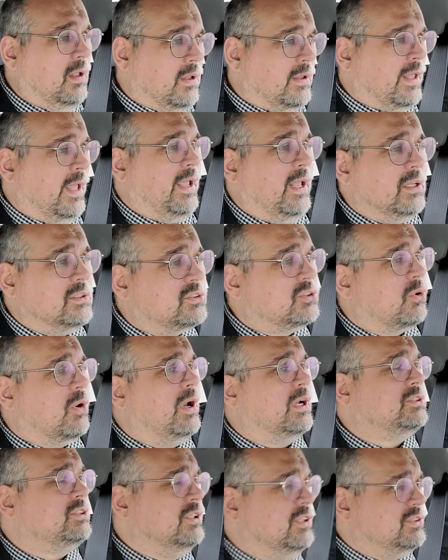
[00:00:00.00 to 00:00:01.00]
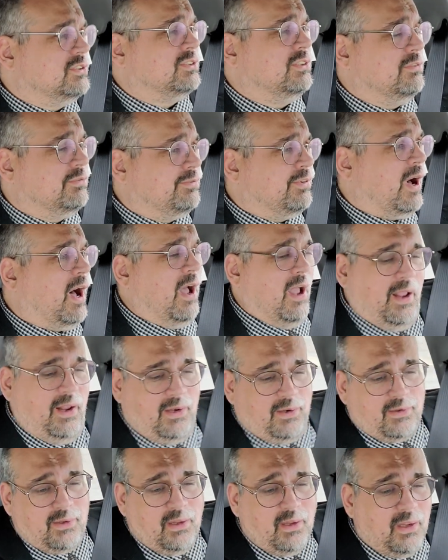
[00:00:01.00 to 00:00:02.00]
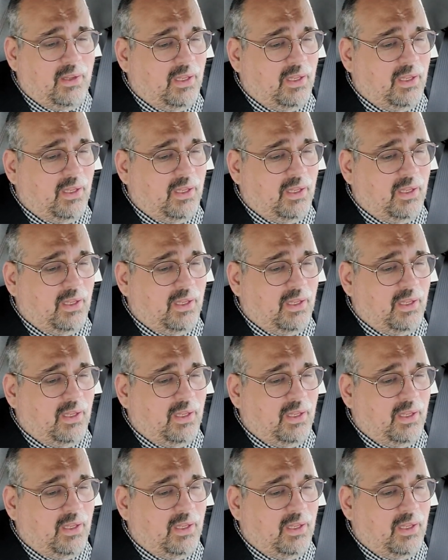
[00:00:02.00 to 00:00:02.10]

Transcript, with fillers: Okay, insurrection is defined.